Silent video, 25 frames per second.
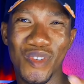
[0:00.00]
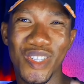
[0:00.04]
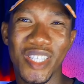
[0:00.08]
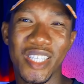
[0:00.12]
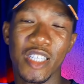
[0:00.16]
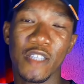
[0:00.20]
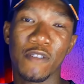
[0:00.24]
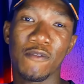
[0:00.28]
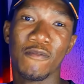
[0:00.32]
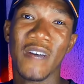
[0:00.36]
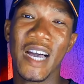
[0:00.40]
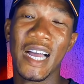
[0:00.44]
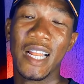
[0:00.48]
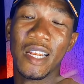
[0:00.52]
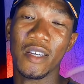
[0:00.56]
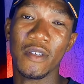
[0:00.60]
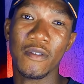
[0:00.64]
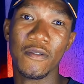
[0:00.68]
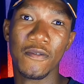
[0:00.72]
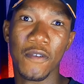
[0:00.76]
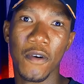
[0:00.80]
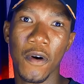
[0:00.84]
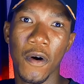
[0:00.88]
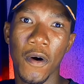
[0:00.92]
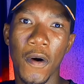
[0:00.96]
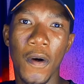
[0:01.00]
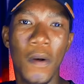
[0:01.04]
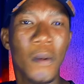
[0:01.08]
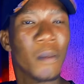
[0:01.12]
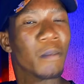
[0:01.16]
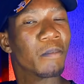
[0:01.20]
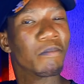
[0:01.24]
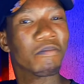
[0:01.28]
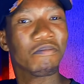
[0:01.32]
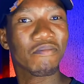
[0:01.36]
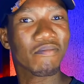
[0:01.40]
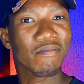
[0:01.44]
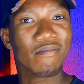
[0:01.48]
which is valid for
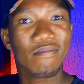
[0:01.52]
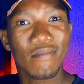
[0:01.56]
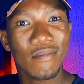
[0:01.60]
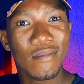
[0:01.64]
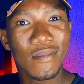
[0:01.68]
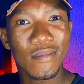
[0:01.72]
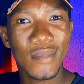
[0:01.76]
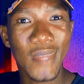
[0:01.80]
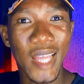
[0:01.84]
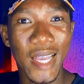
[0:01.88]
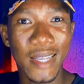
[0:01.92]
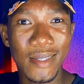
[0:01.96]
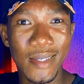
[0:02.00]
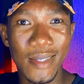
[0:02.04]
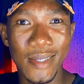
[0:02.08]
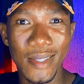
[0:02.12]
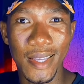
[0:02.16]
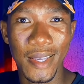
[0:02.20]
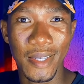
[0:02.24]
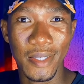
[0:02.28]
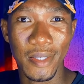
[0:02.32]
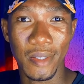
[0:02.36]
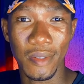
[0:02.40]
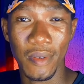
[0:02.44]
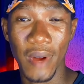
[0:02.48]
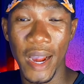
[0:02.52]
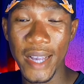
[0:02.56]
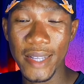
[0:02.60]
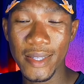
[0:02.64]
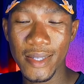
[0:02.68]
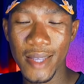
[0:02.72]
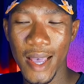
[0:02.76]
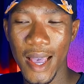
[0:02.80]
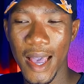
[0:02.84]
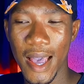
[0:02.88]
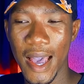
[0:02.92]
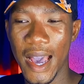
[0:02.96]
30 days, right?